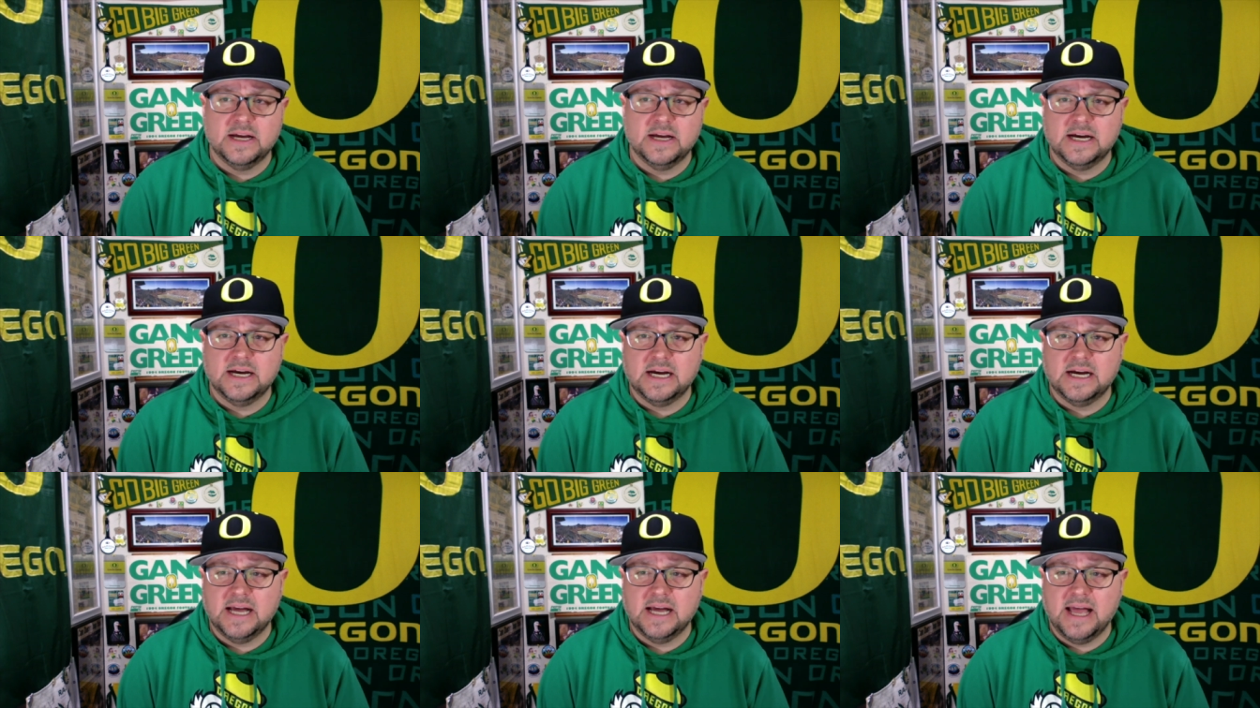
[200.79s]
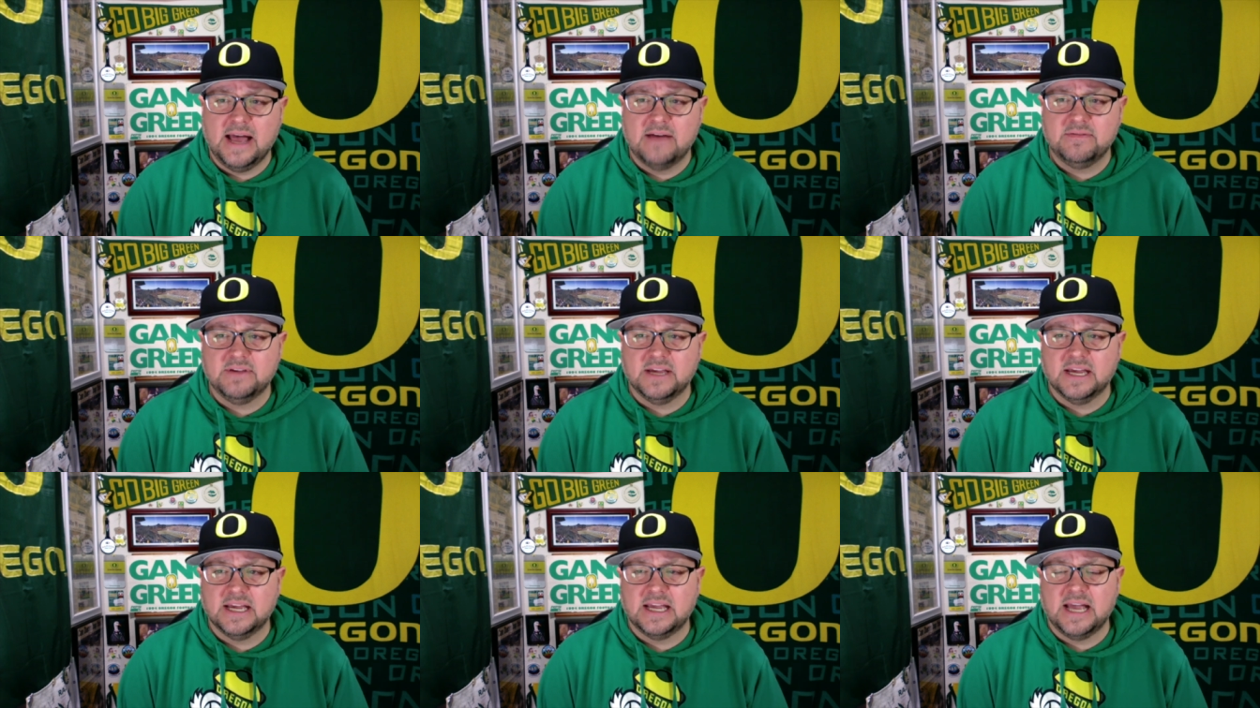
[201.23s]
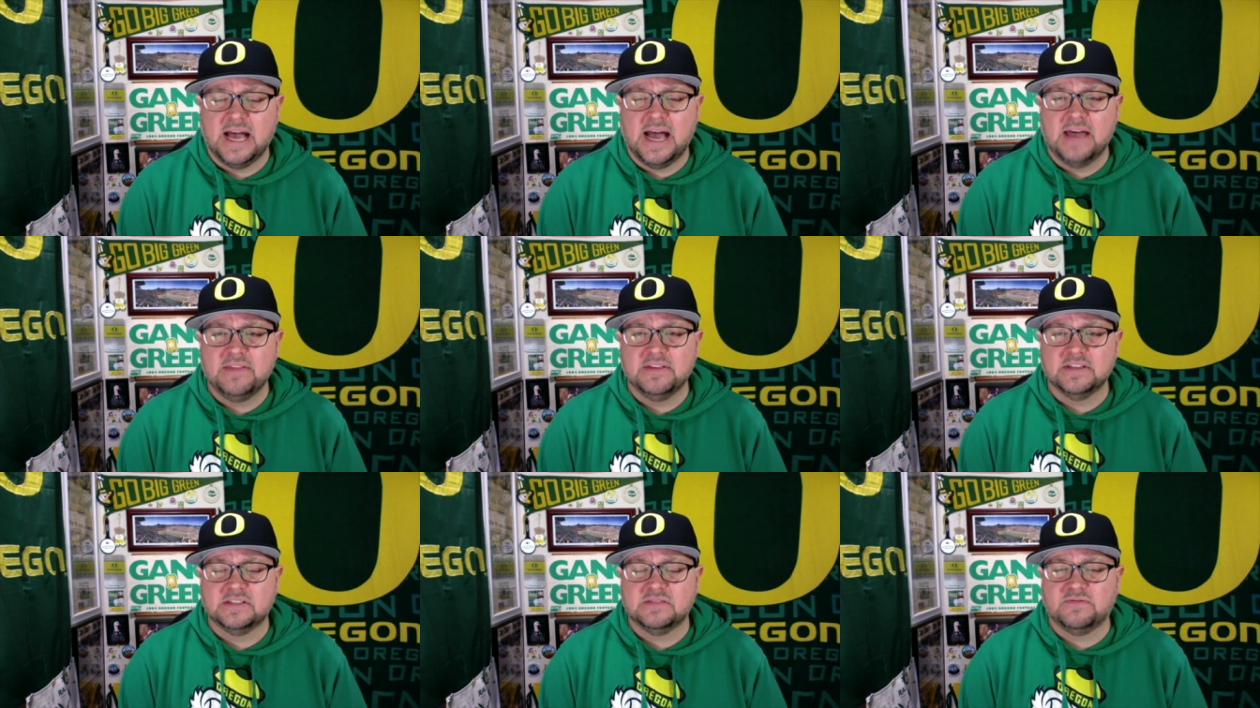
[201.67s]
Uh, having a guy
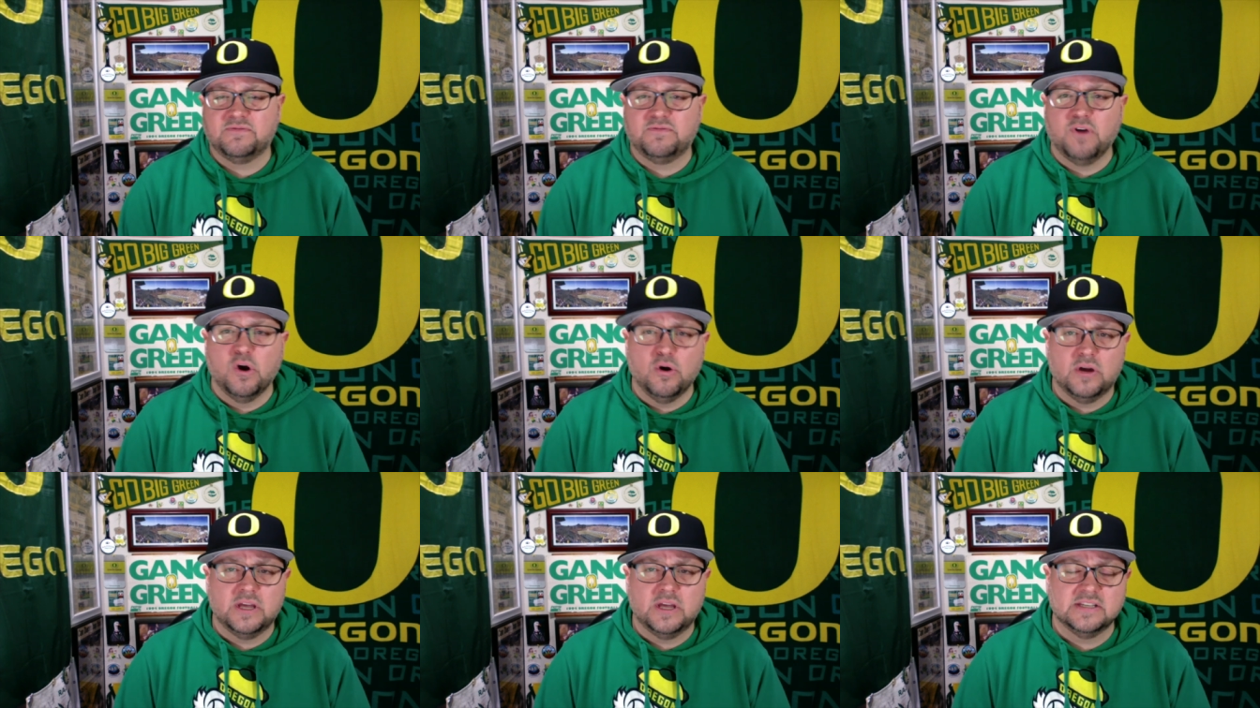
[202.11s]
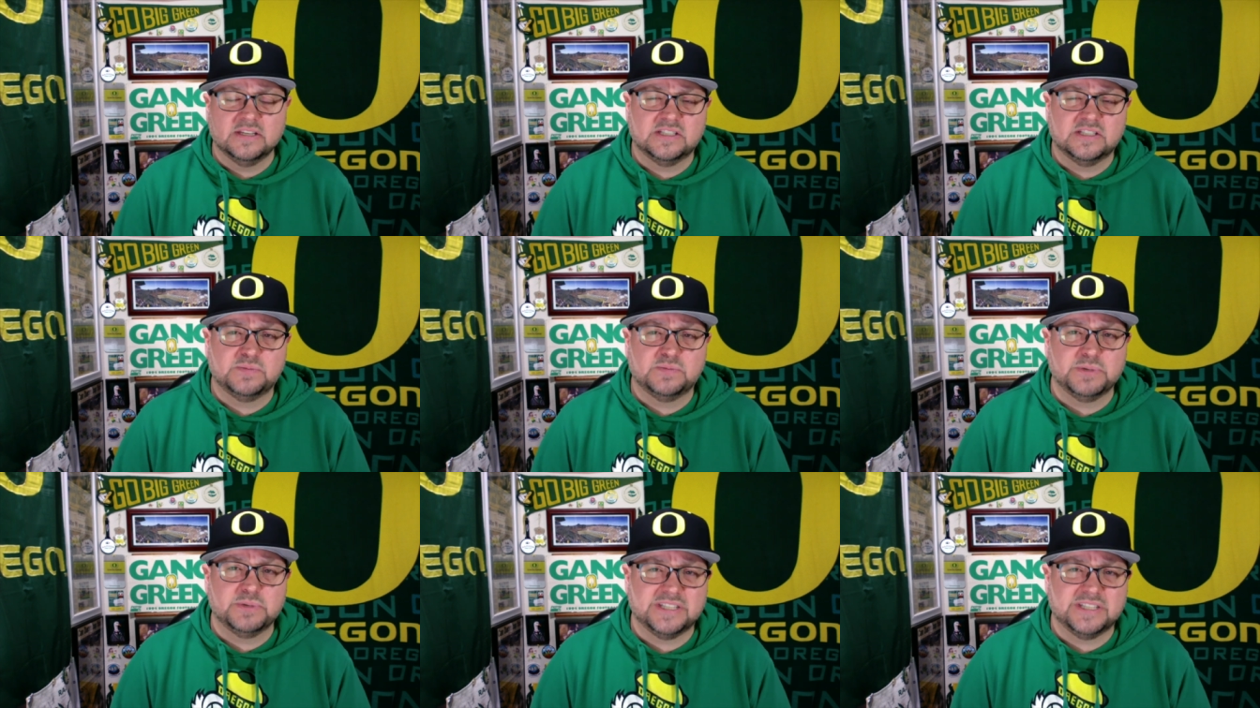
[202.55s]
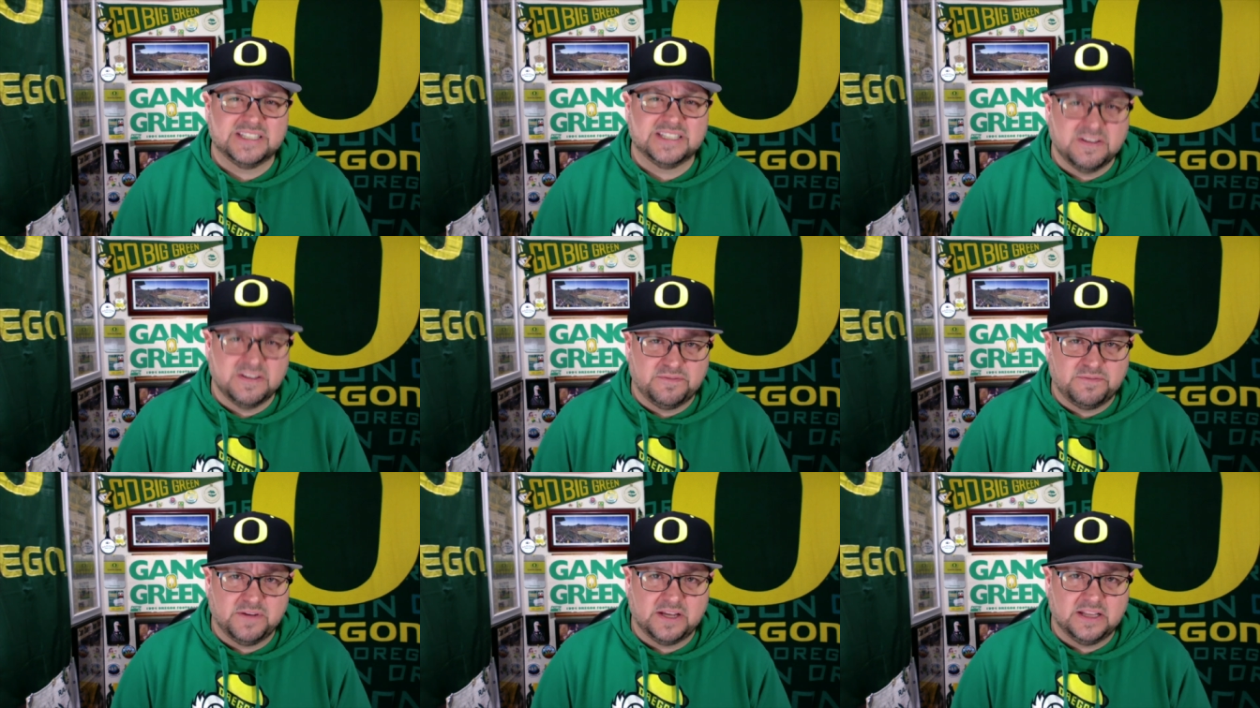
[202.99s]
that's focused
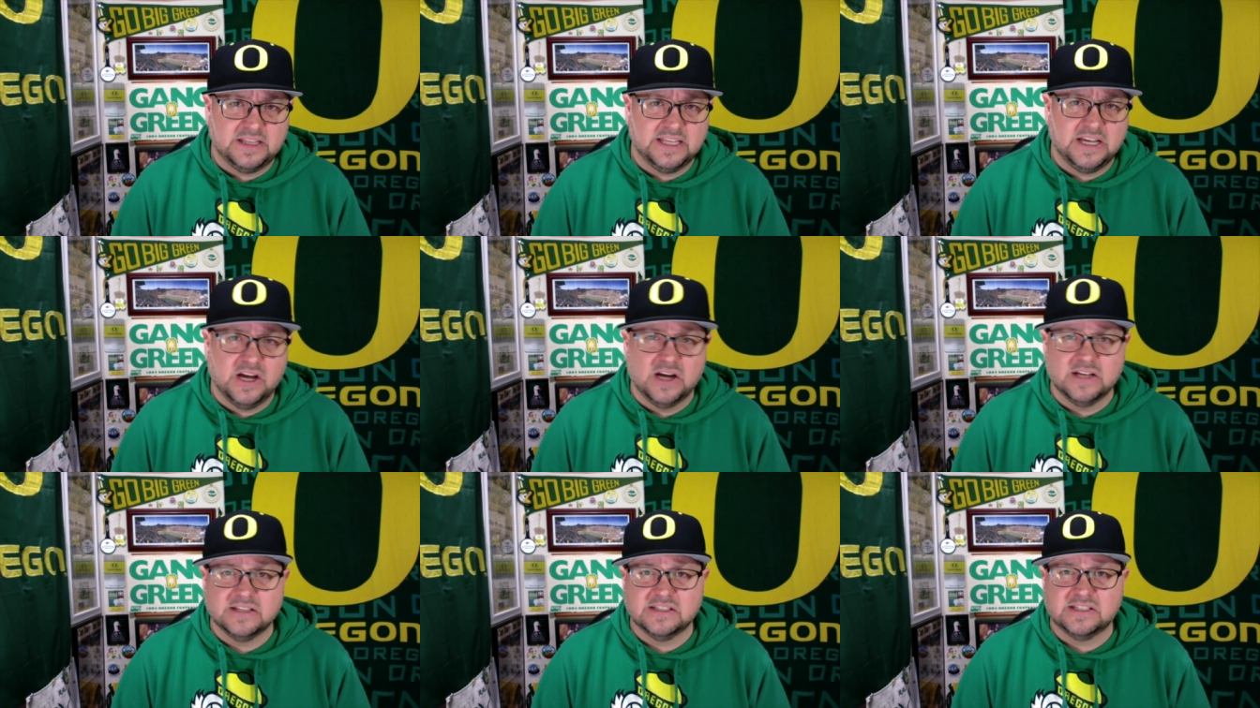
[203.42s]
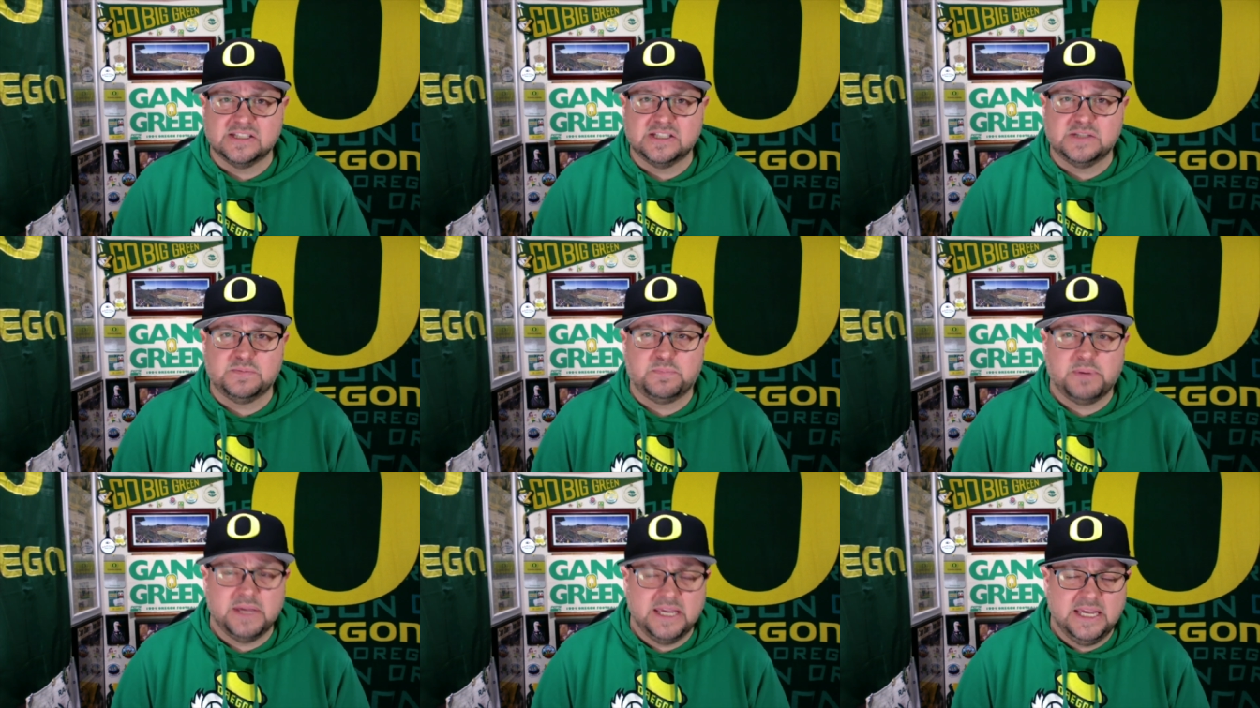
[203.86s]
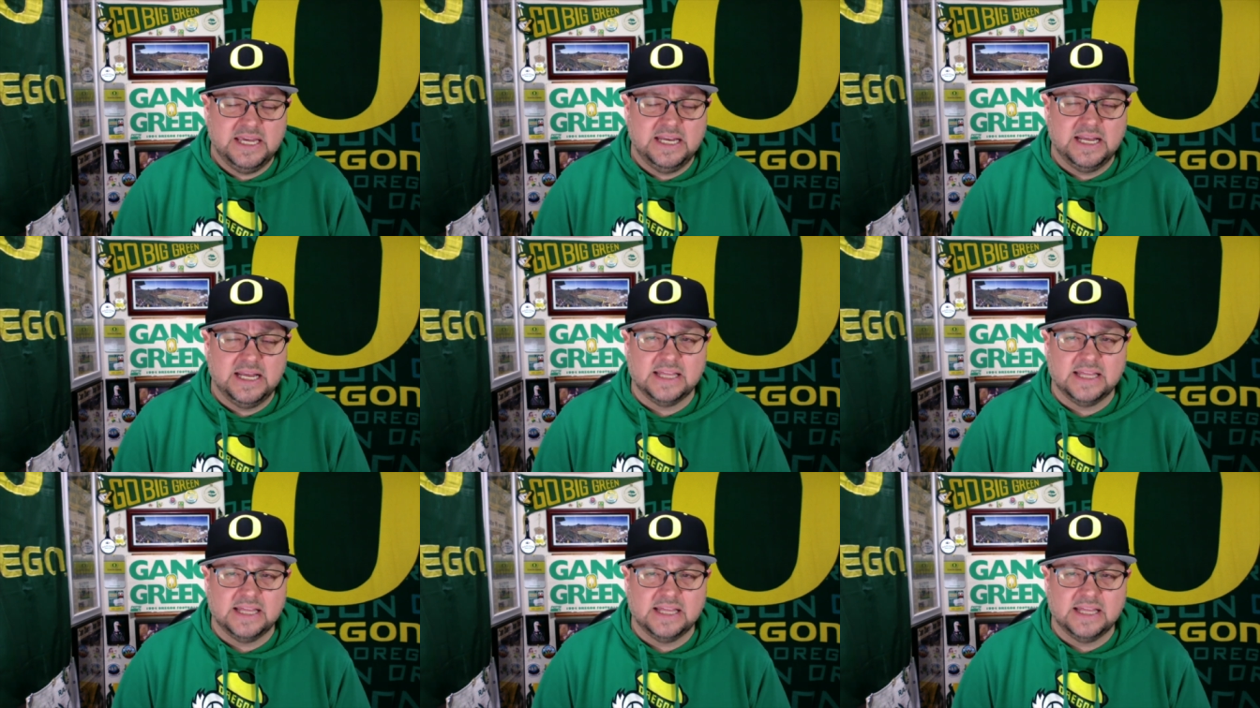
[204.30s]
specifically on speed,